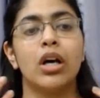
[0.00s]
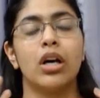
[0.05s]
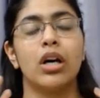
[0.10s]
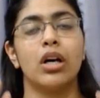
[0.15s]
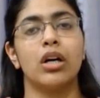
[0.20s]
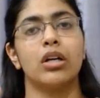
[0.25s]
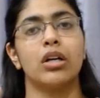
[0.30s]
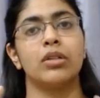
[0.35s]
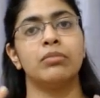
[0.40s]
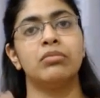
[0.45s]

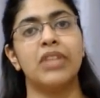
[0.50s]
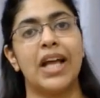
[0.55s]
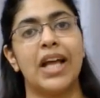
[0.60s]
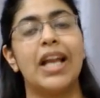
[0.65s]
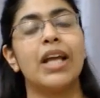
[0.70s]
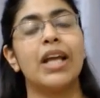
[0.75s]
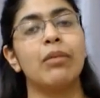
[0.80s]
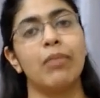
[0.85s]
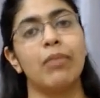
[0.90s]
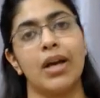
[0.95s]

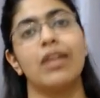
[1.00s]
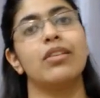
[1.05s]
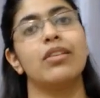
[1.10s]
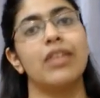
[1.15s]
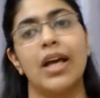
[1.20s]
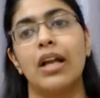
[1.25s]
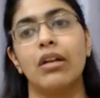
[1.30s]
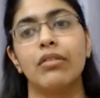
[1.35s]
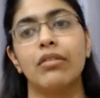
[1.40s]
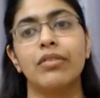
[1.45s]
telling
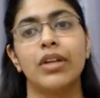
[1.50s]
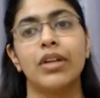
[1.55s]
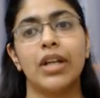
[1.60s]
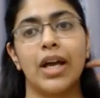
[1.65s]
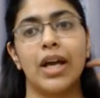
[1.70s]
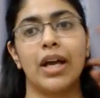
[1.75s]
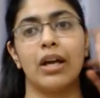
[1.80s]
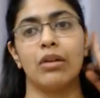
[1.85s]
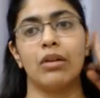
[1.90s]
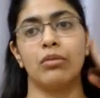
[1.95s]
myself
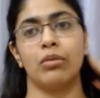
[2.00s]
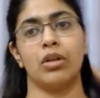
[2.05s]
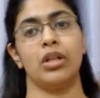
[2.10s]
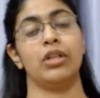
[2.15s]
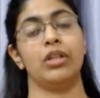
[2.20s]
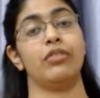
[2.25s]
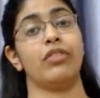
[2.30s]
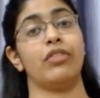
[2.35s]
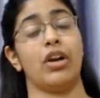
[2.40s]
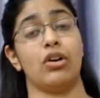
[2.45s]
that
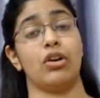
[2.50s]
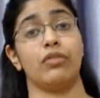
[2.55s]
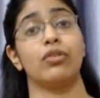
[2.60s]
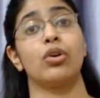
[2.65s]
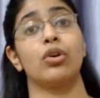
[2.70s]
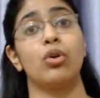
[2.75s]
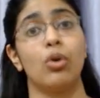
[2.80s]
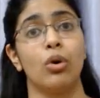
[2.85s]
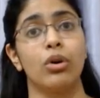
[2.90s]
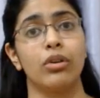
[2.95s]
in front of the
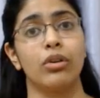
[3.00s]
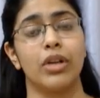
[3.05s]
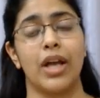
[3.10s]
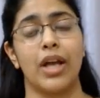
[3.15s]
court,